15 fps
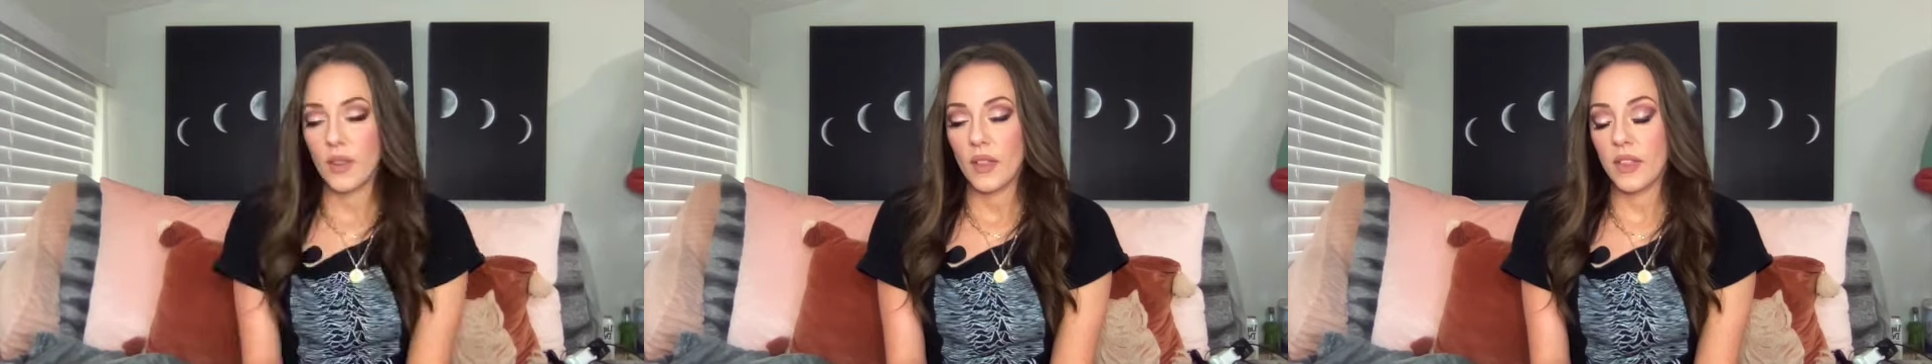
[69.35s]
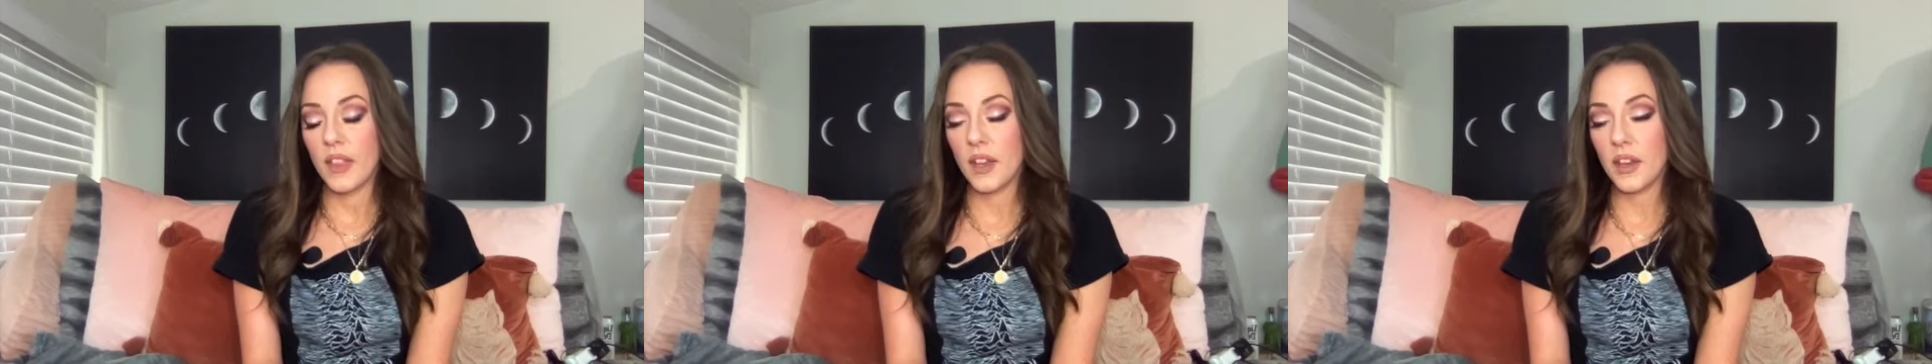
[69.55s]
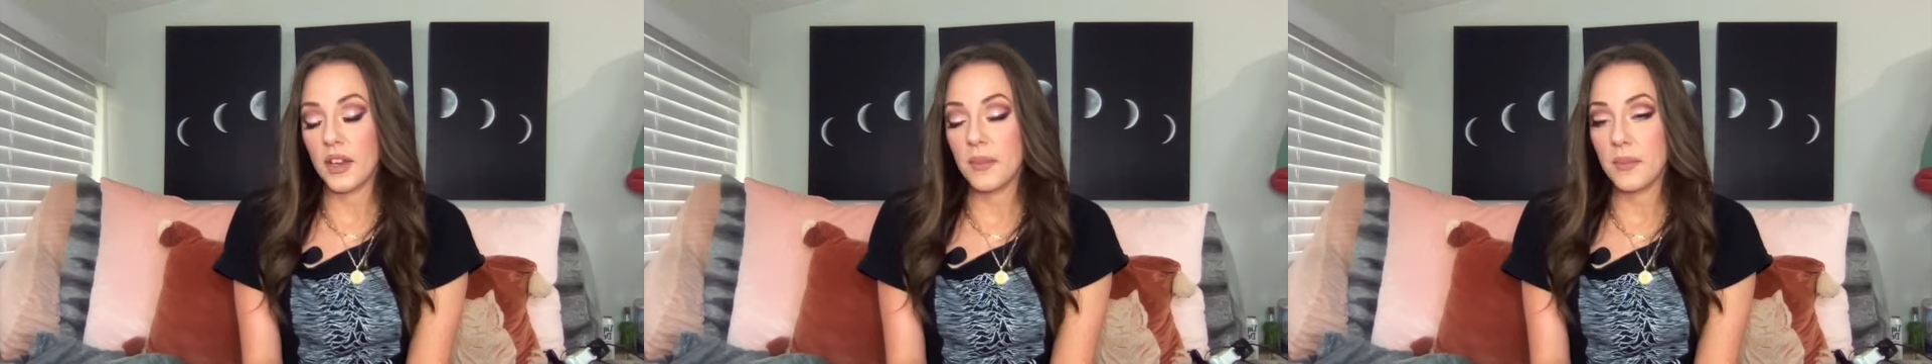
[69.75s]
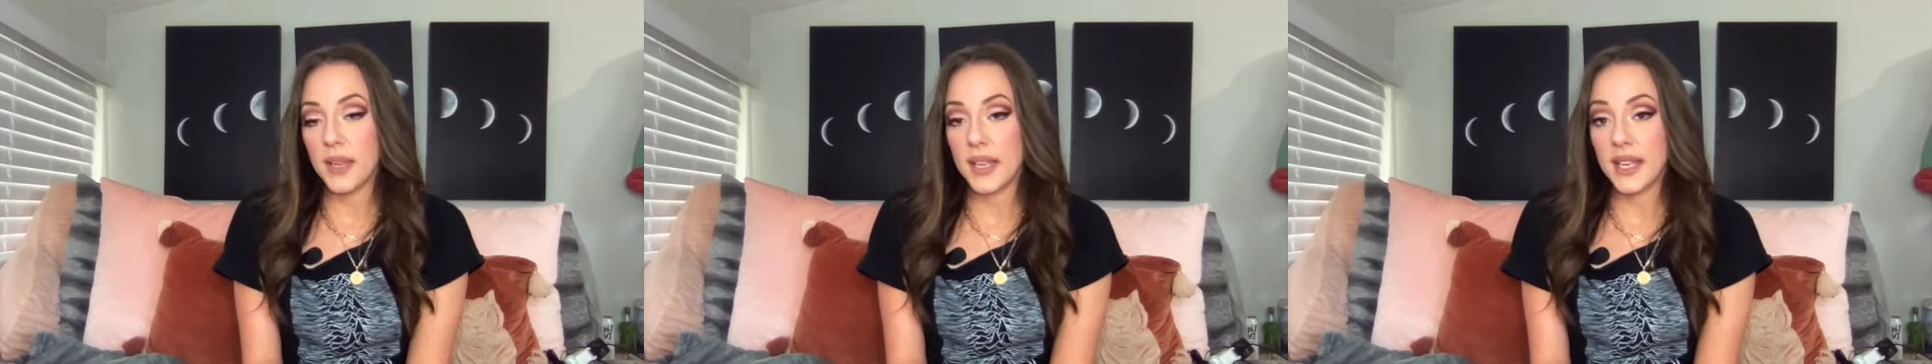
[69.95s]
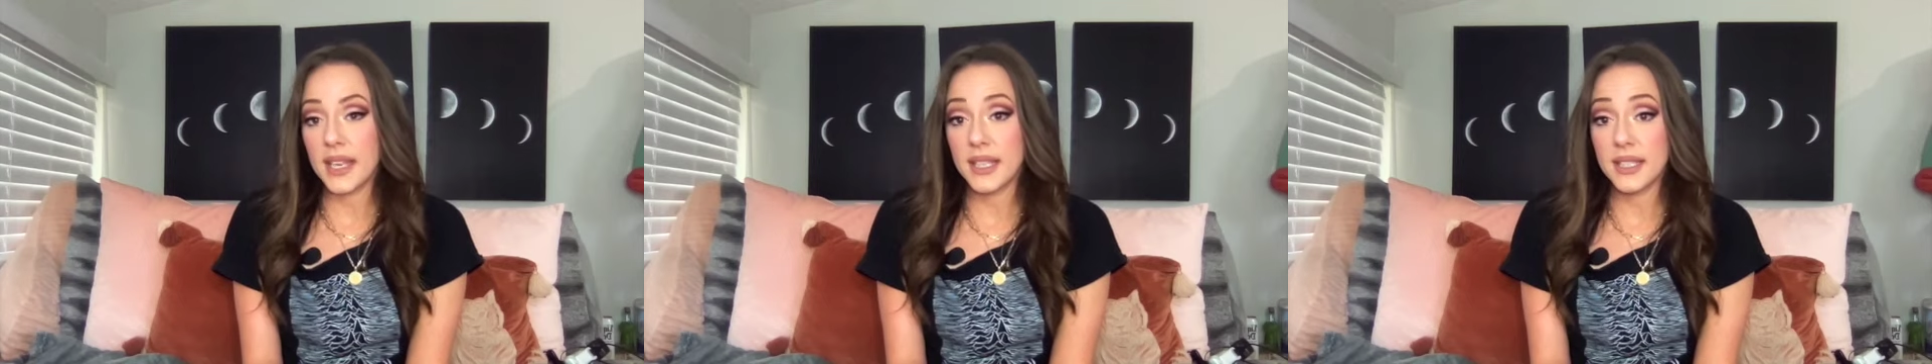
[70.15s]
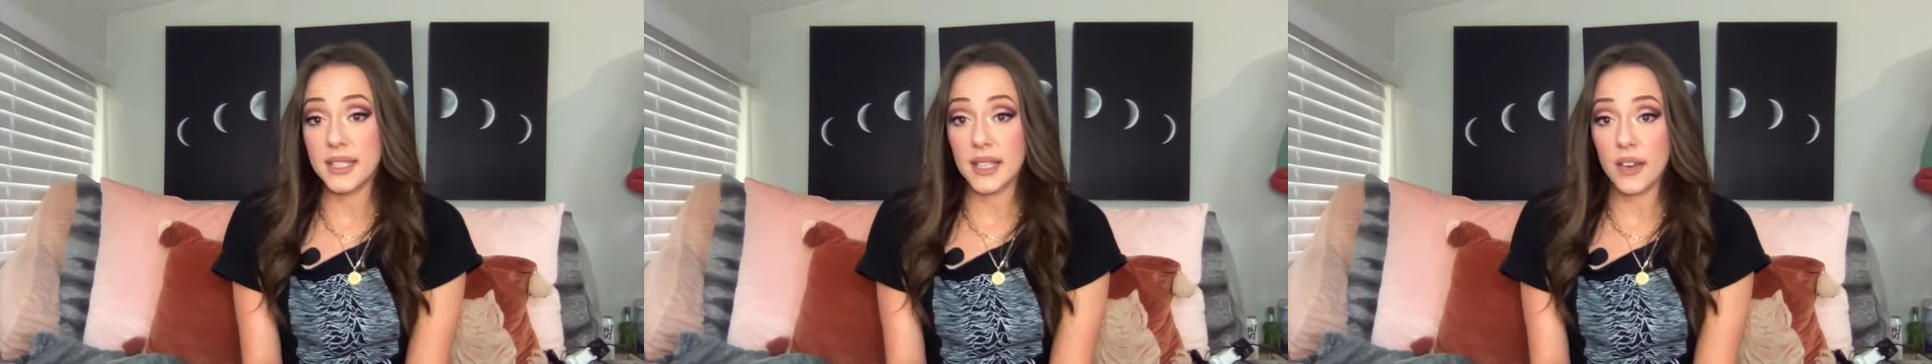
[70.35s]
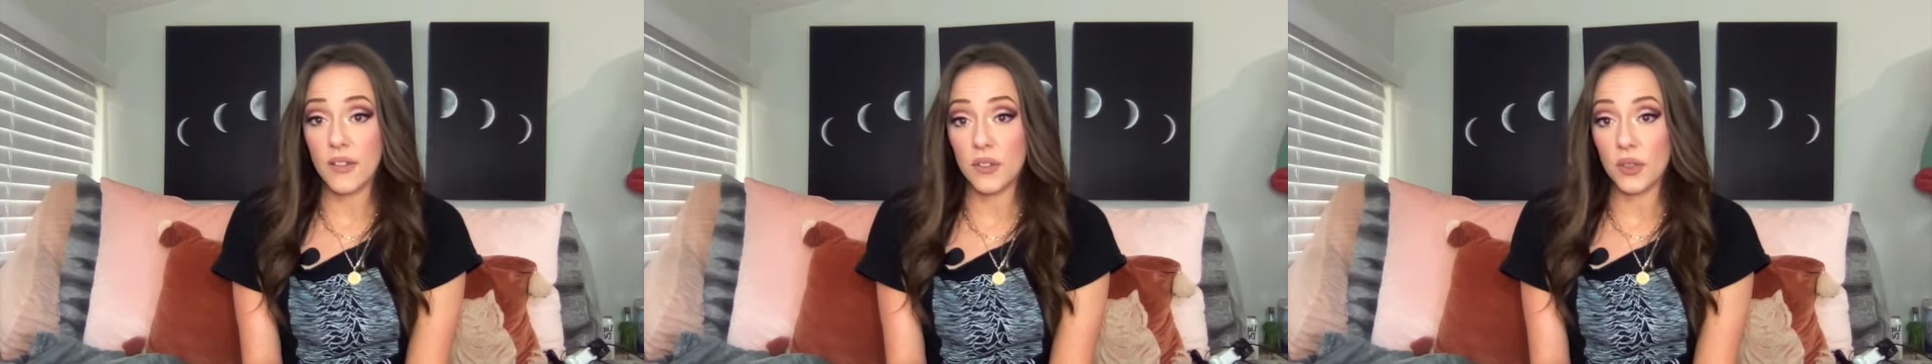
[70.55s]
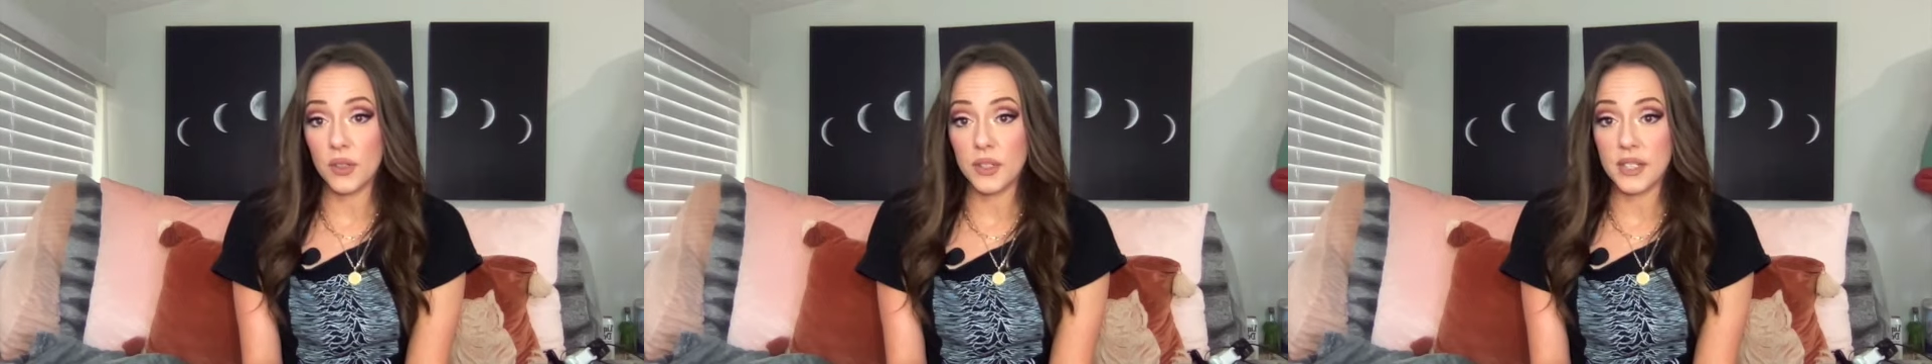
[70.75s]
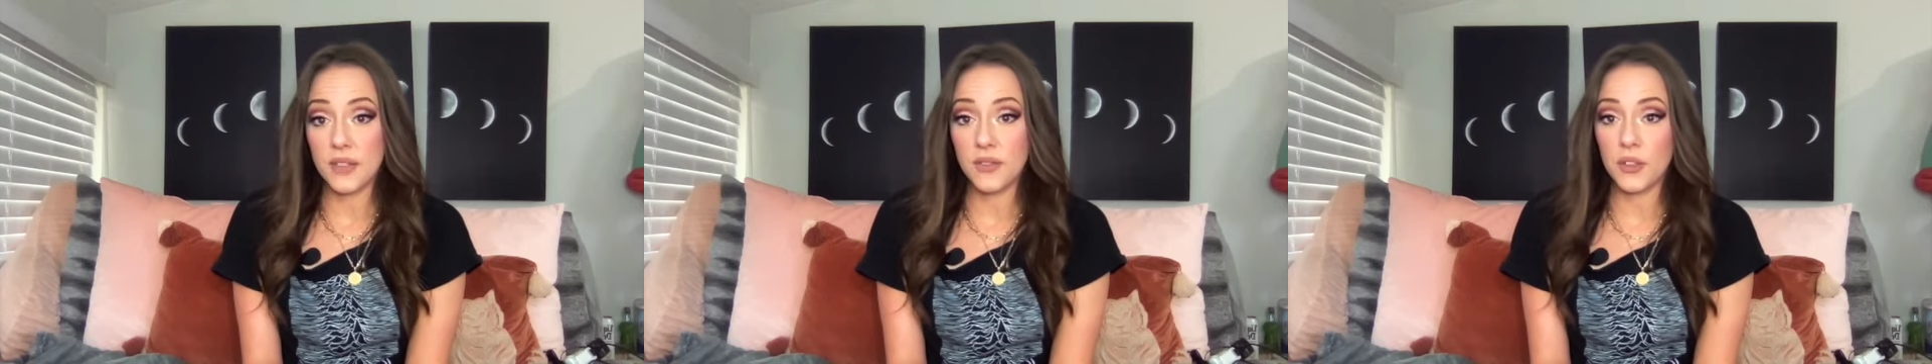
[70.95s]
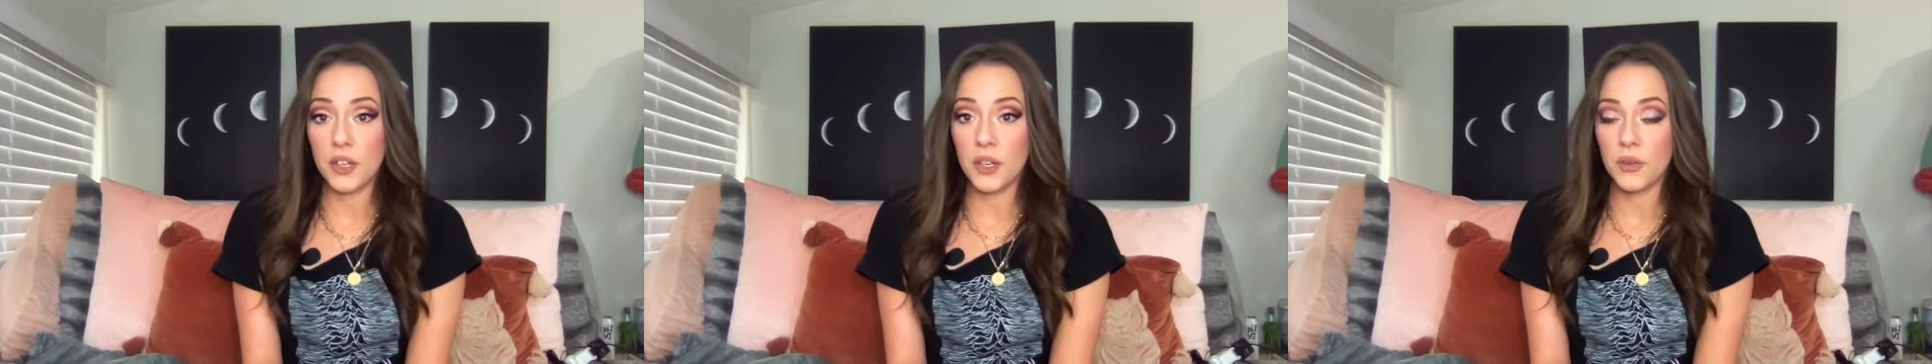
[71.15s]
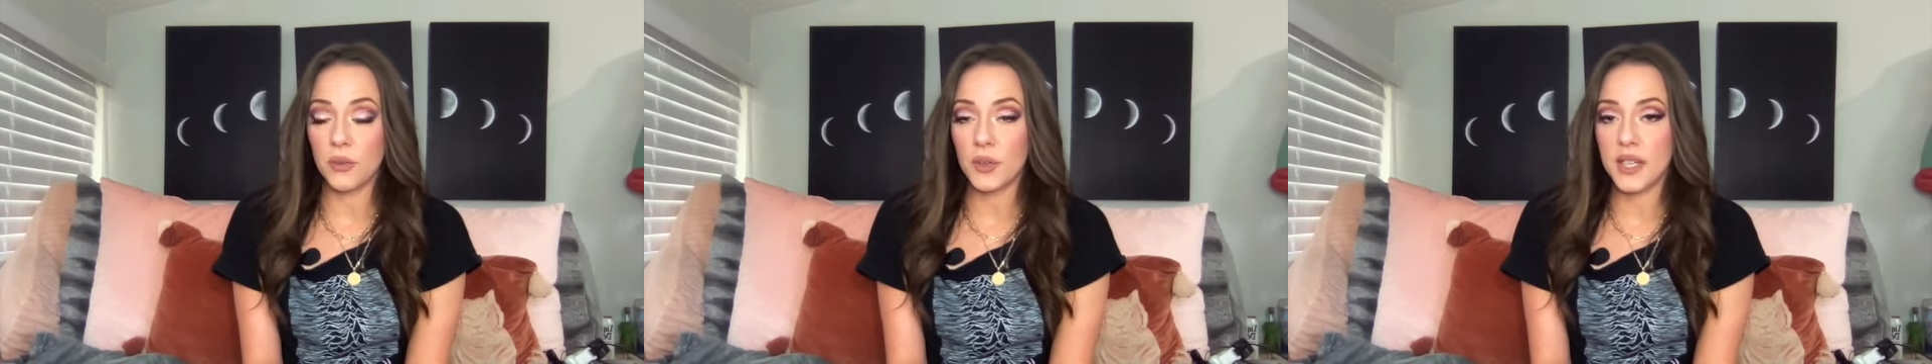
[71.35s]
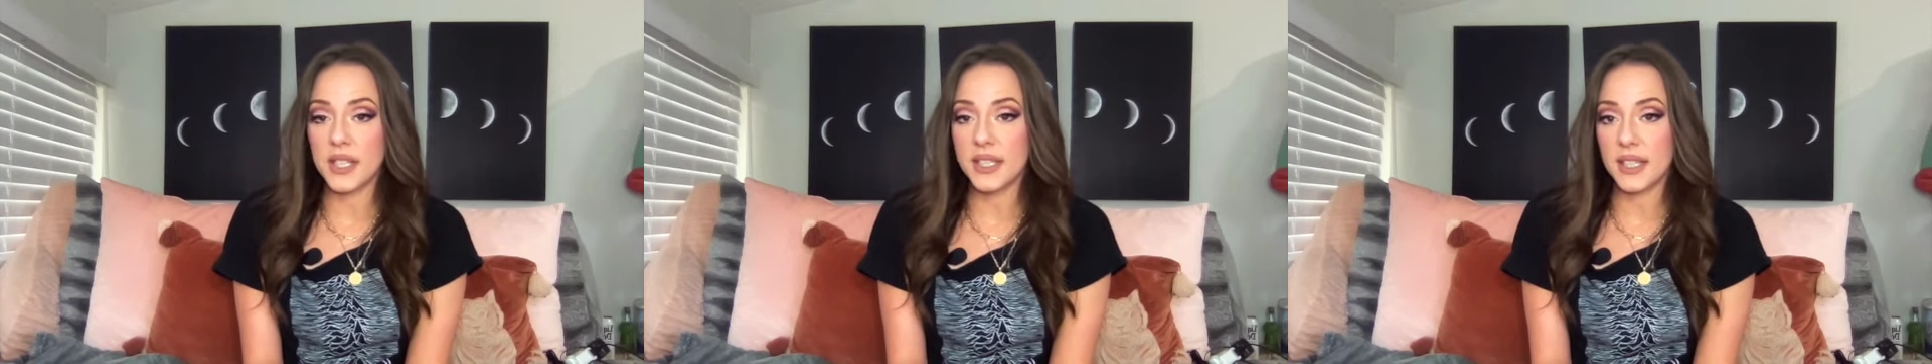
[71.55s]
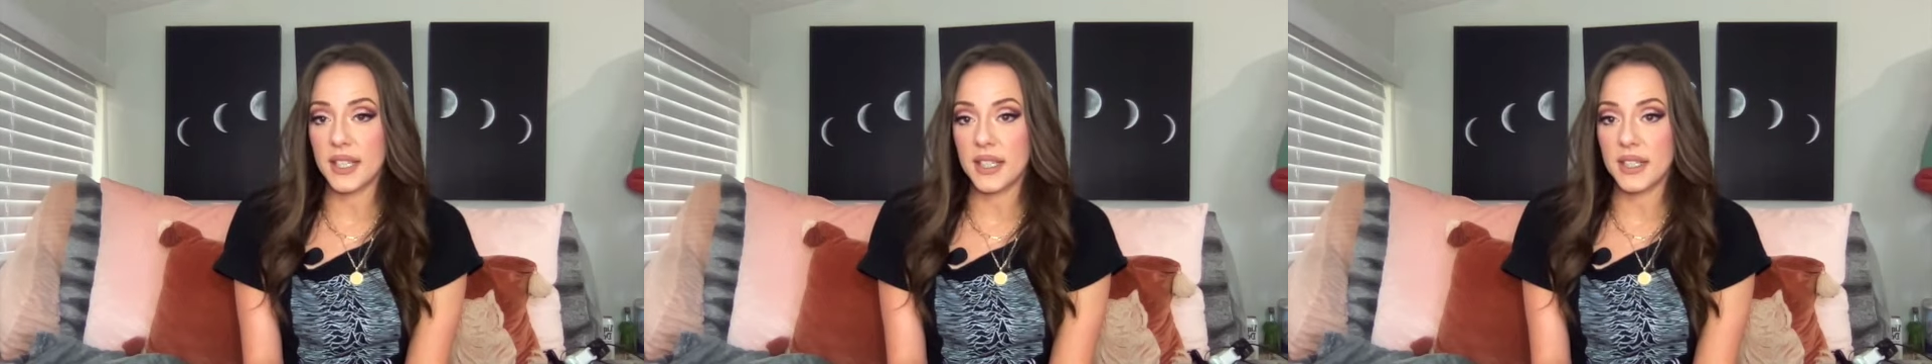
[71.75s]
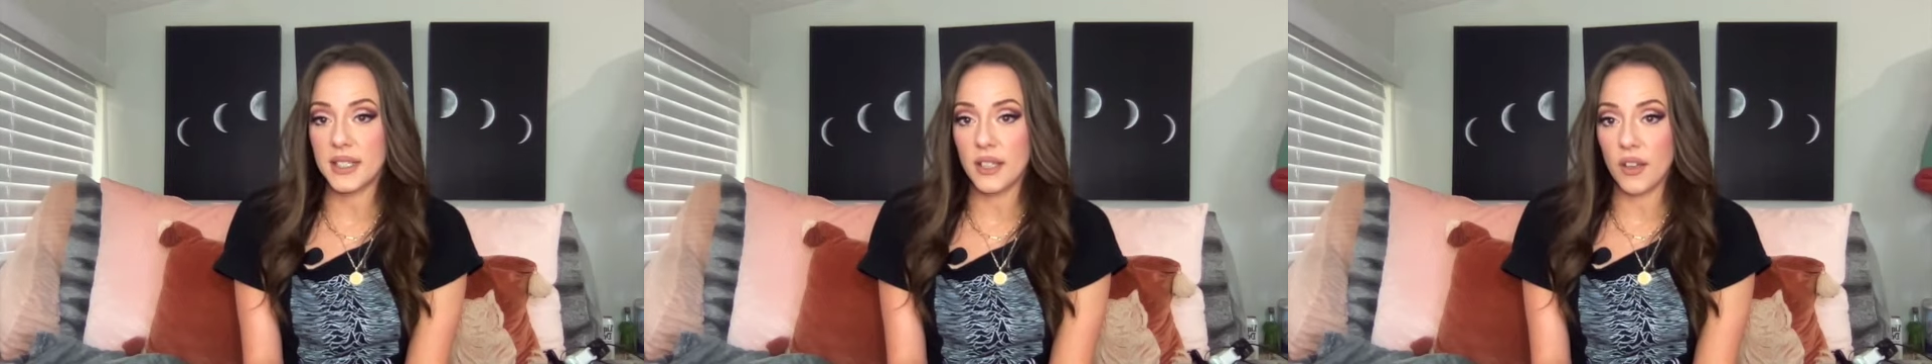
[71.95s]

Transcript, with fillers: There can be several different reasons